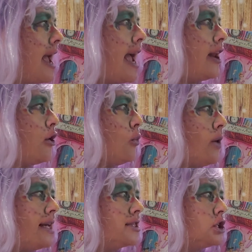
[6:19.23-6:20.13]
and her
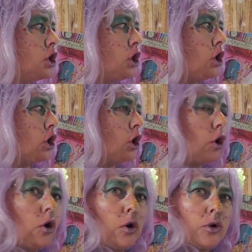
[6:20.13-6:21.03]
wings
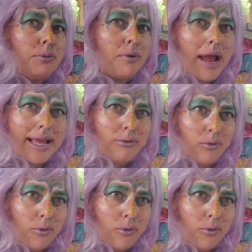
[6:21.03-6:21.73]
glowed bright